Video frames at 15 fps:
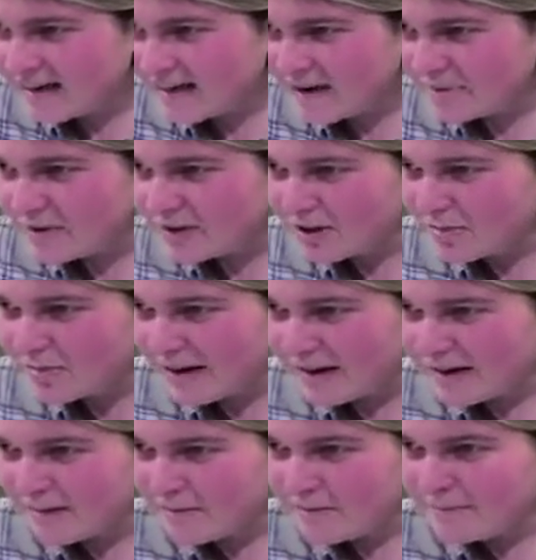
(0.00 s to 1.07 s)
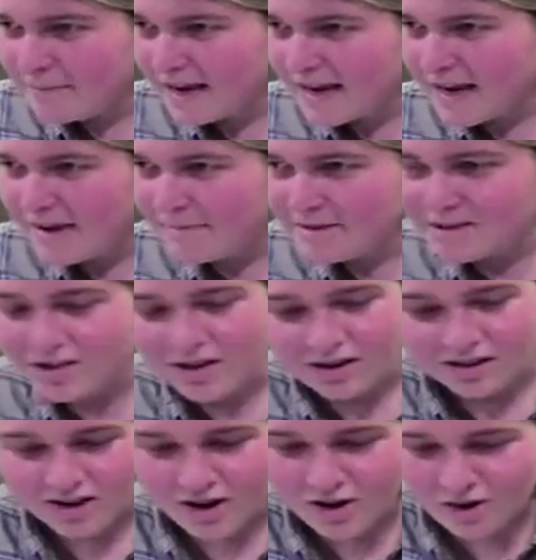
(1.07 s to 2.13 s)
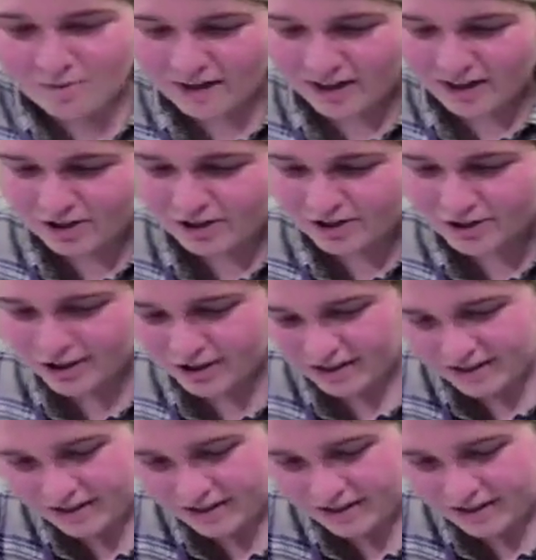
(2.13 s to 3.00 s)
And when you're back, mayhem is on. Oh my gosh.